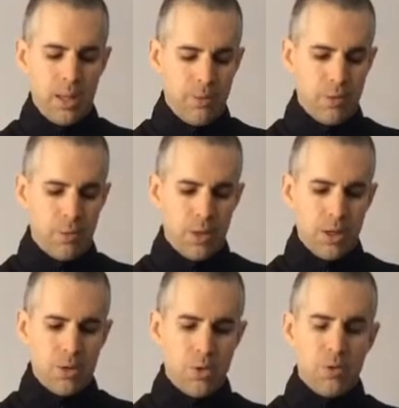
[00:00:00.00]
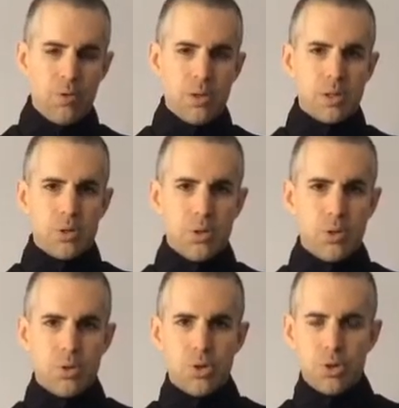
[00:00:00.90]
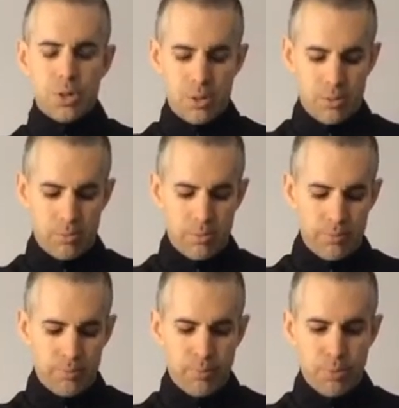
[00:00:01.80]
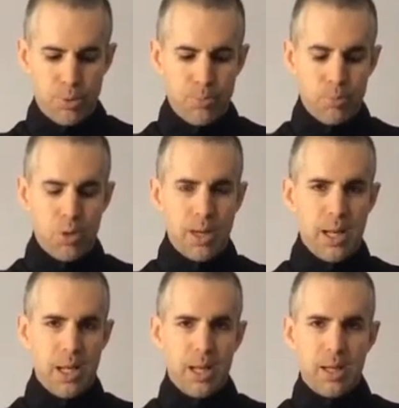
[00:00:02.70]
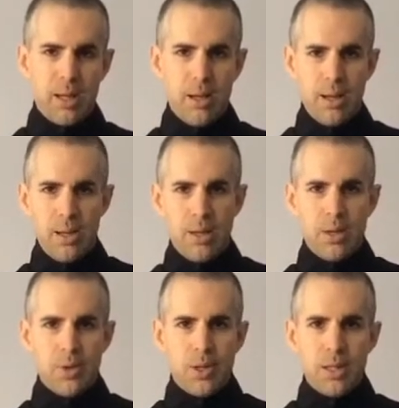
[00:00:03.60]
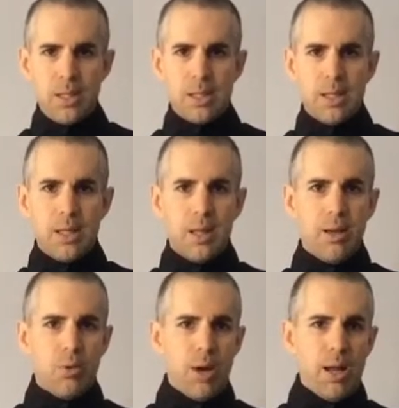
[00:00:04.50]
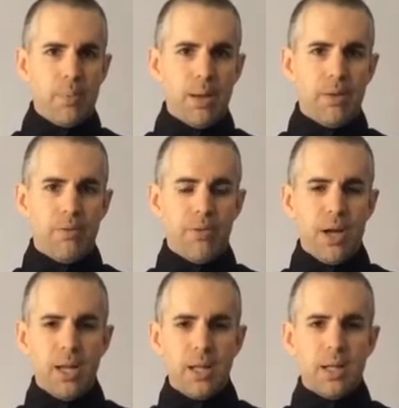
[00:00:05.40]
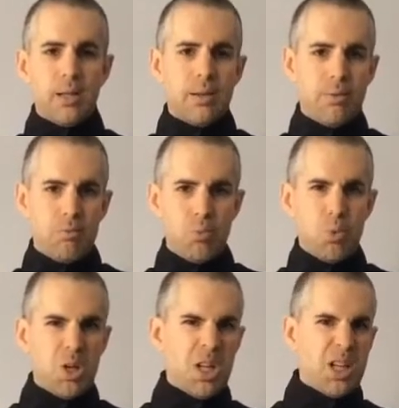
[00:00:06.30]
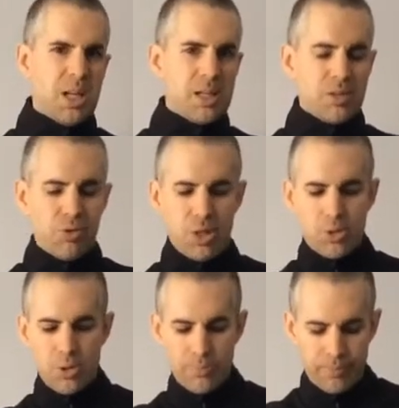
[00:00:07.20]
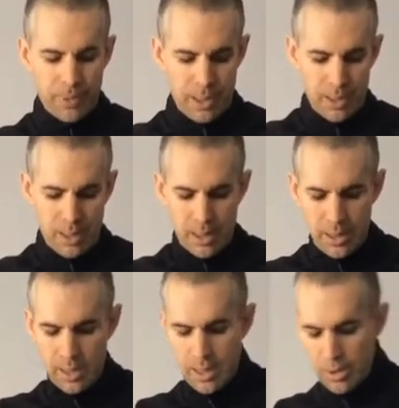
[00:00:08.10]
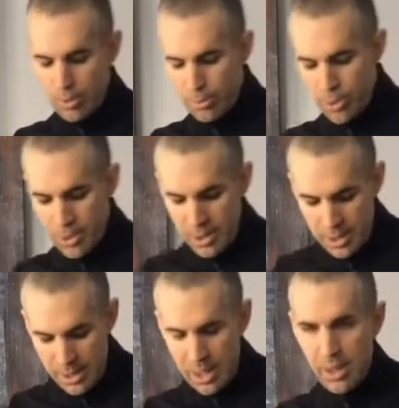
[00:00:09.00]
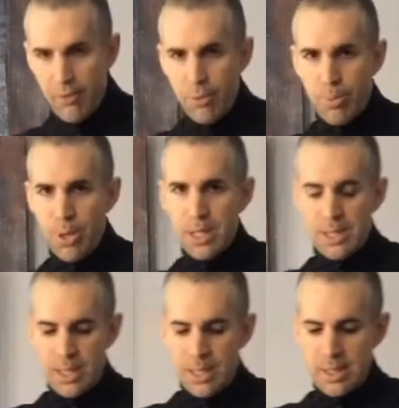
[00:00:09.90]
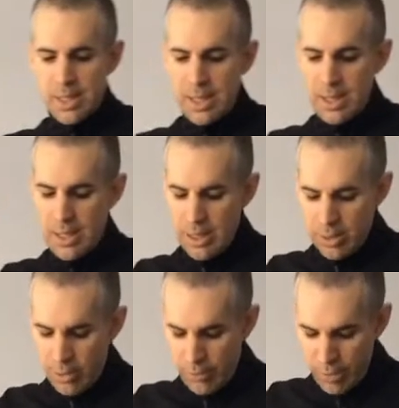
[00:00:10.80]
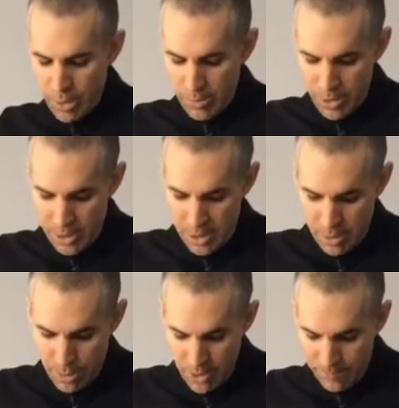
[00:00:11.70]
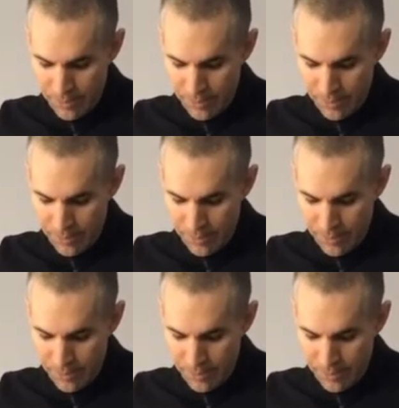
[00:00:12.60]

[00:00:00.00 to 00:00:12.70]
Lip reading: If you're wearing a coat over it, so you just put one-handed, you can easily grab it, find it. Really nice feature. Another bonus is that if you press it slightly, I don't know if you'll be able to see, but